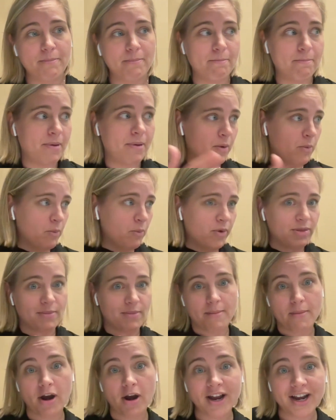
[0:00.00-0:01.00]
But with
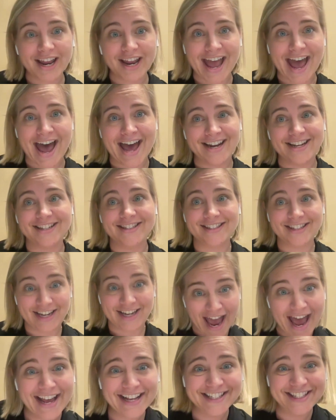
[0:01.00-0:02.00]
my marketing hat is,
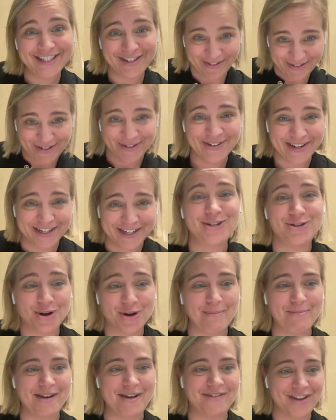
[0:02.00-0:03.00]
yes, you do need to
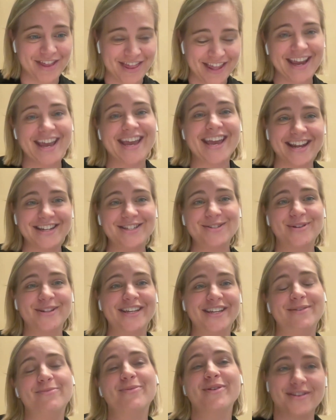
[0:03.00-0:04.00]
drop everything and get to a
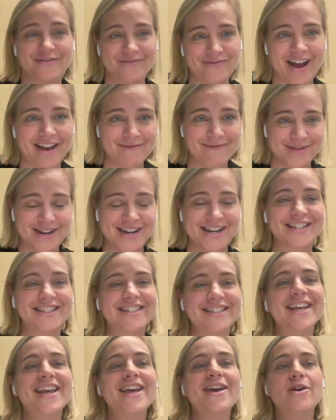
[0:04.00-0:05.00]
lead within 5
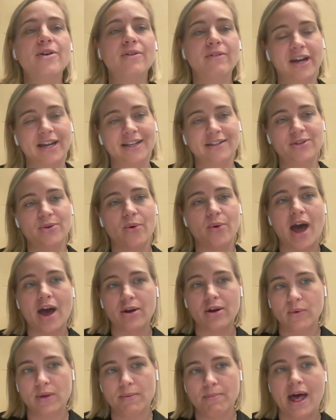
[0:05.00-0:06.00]
minutes, right? So how
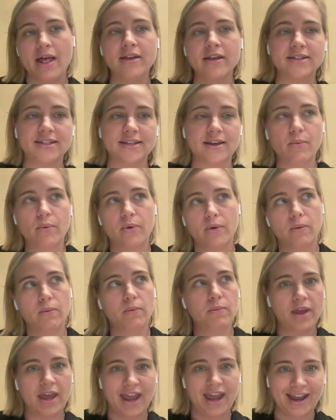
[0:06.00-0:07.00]
do we balance that? Well,
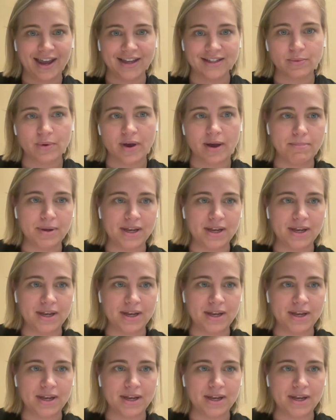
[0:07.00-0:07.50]
hey, guess what?